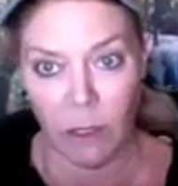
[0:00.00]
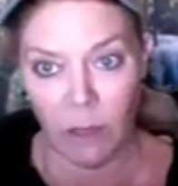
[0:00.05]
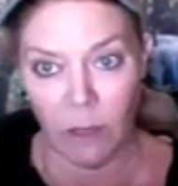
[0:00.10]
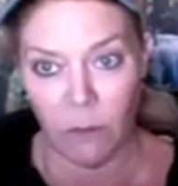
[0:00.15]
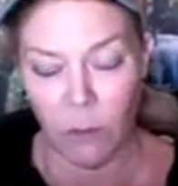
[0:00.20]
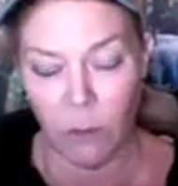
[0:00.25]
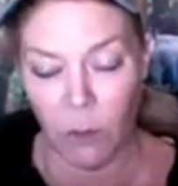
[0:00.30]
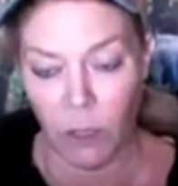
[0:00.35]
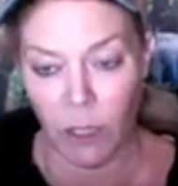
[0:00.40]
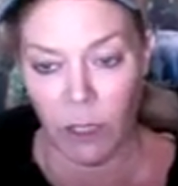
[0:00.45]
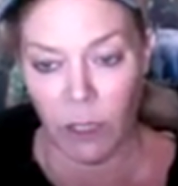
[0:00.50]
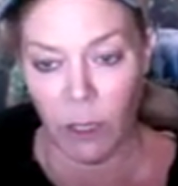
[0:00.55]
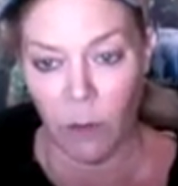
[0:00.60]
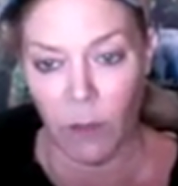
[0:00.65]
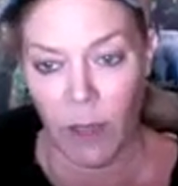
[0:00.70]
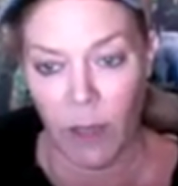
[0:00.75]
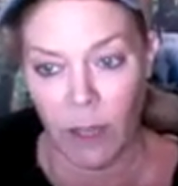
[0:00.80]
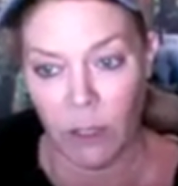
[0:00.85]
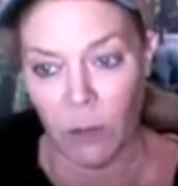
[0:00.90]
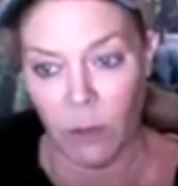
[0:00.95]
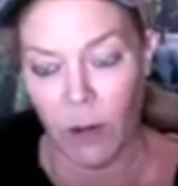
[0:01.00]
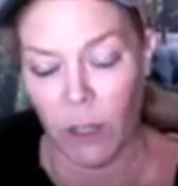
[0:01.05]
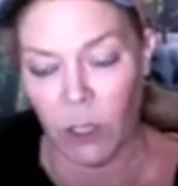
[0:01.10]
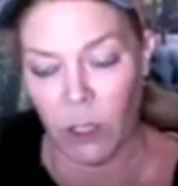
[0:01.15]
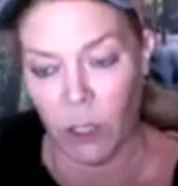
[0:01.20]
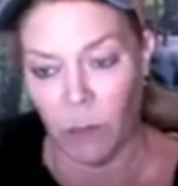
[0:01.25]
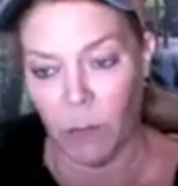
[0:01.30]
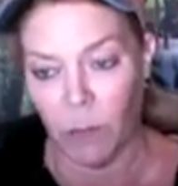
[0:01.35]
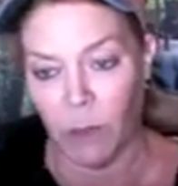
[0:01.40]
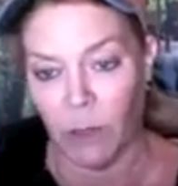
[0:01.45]
if you're going to go that
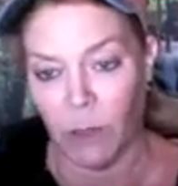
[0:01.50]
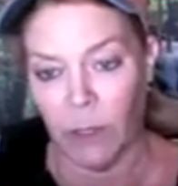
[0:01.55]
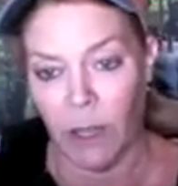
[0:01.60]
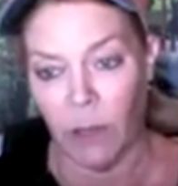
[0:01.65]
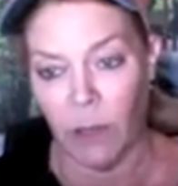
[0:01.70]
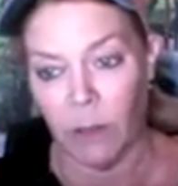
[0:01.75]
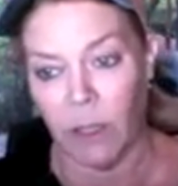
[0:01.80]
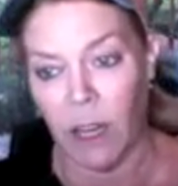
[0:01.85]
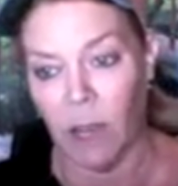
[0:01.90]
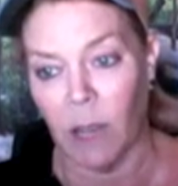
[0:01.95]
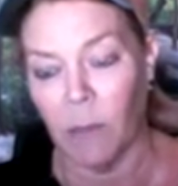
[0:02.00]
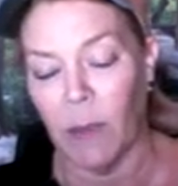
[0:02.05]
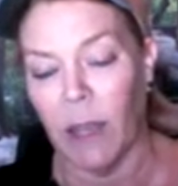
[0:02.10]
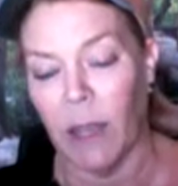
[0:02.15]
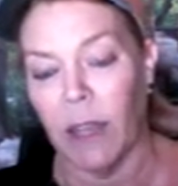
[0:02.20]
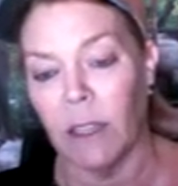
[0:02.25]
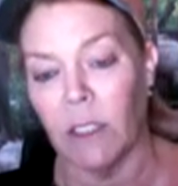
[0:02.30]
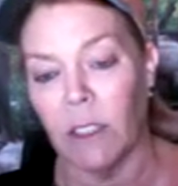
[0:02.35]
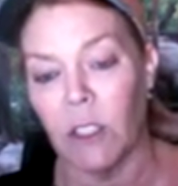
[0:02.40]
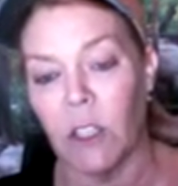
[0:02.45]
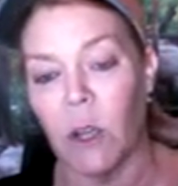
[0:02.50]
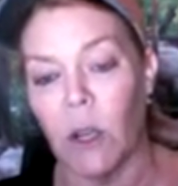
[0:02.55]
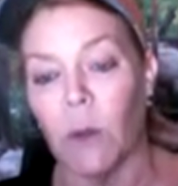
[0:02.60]
direction and build out campaigns.